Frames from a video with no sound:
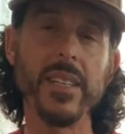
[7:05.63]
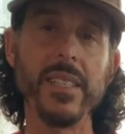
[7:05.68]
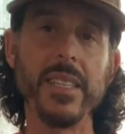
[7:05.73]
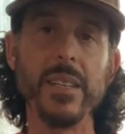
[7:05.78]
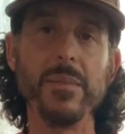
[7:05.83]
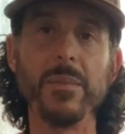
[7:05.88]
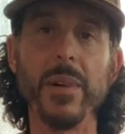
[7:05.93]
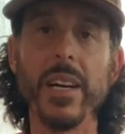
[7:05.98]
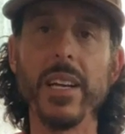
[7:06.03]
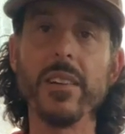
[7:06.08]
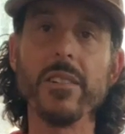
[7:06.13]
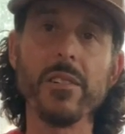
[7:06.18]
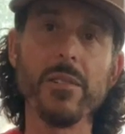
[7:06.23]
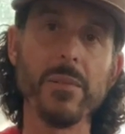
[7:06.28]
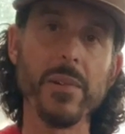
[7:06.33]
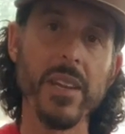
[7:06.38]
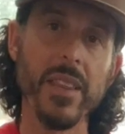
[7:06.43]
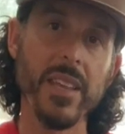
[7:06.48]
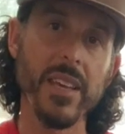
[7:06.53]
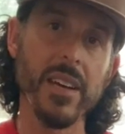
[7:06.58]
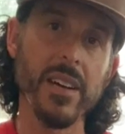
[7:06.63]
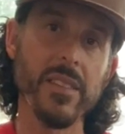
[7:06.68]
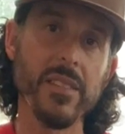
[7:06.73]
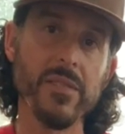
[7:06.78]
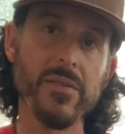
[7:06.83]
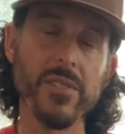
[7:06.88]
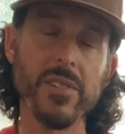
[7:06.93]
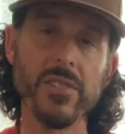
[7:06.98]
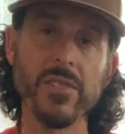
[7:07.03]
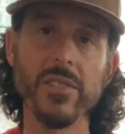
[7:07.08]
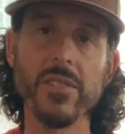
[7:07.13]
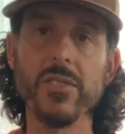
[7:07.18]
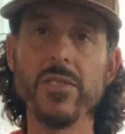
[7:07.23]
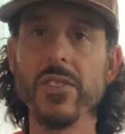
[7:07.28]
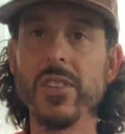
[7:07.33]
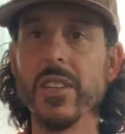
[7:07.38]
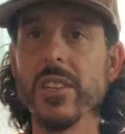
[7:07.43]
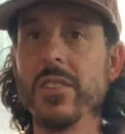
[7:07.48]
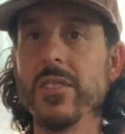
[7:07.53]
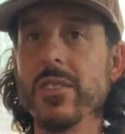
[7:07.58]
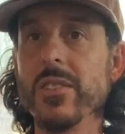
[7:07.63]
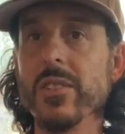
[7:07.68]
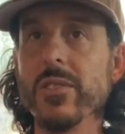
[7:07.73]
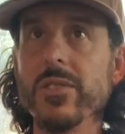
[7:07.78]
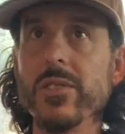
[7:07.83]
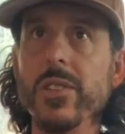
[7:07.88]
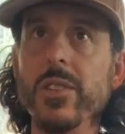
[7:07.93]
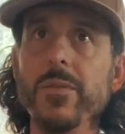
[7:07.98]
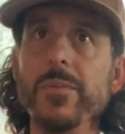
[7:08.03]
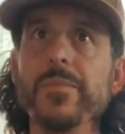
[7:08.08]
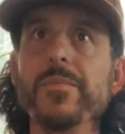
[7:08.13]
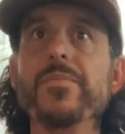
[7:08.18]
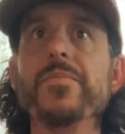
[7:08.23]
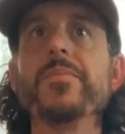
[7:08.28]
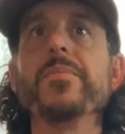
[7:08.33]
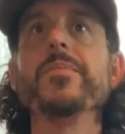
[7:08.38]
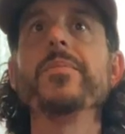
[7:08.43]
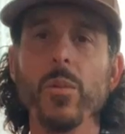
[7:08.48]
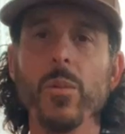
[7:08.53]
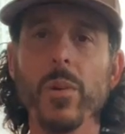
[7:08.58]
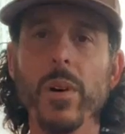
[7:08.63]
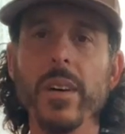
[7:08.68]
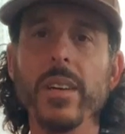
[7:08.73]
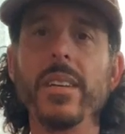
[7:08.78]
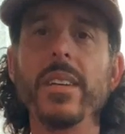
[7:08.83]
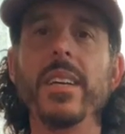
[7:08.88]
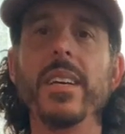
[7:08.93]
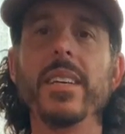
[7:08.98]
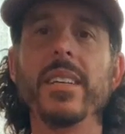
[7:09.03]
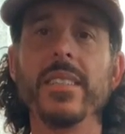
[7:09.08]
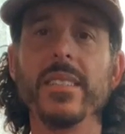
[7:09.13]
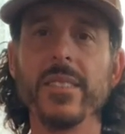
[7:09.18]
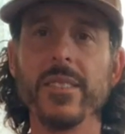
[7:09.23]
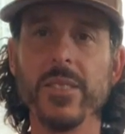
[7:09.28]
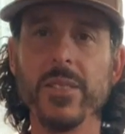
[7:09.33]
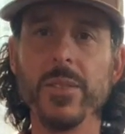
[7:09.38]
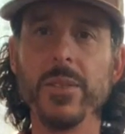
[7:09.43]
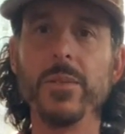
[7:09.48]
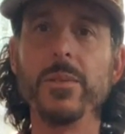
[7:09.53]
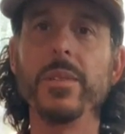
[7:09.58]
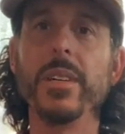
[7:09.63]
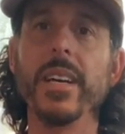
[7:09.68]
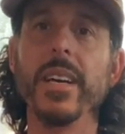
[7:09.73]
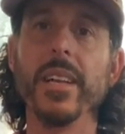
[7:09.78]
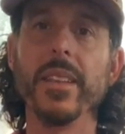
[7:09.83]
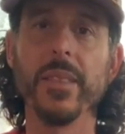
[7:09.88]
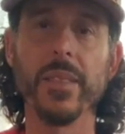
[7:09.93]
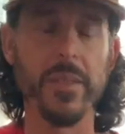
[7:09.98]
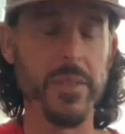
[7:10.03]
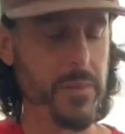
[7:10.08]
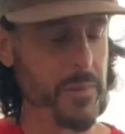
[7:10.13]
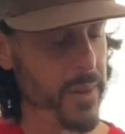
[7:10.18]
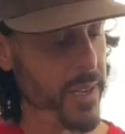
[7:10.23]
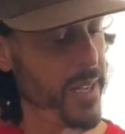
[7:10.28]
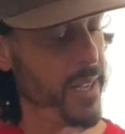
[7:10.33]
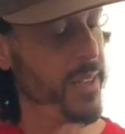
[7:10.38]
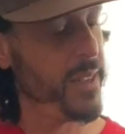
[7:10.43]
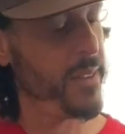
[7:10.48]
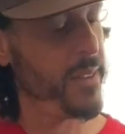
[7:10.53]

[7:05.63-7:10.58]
D minor or one of the other versions, you could do those too. 1 and 2 and 3,